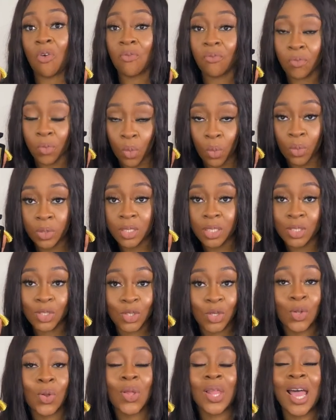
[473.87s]
afford
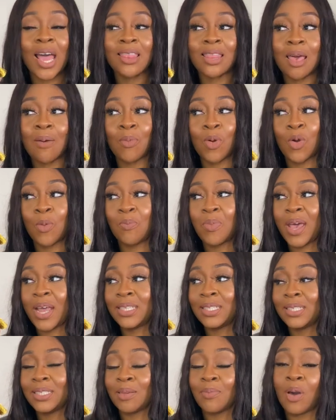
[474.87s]
to not like them compared
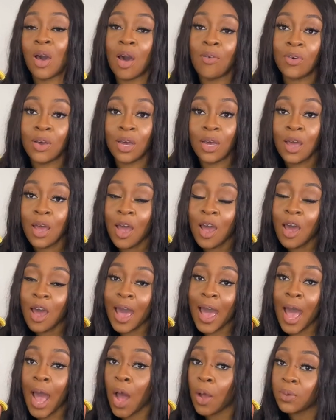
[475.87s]
to some other
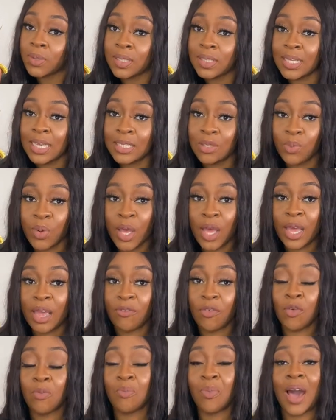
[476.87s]
houses where
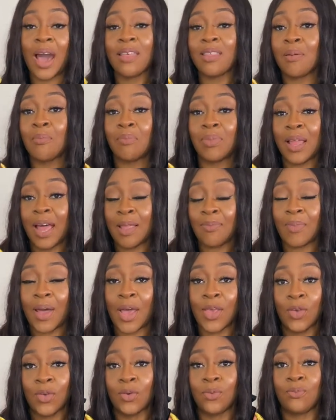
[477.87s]
if you buy them blind by
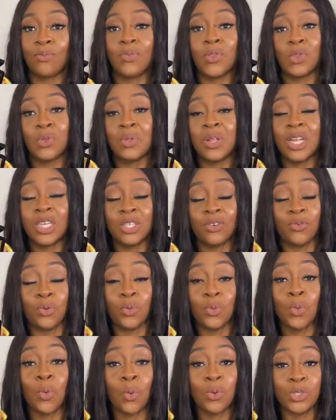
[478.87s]
you literally
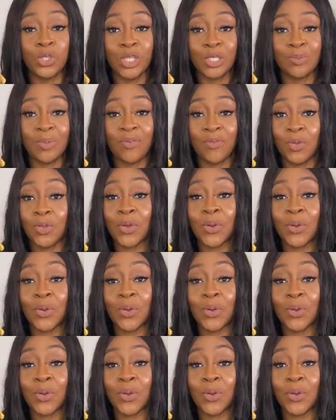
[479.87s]
feel nauseous if you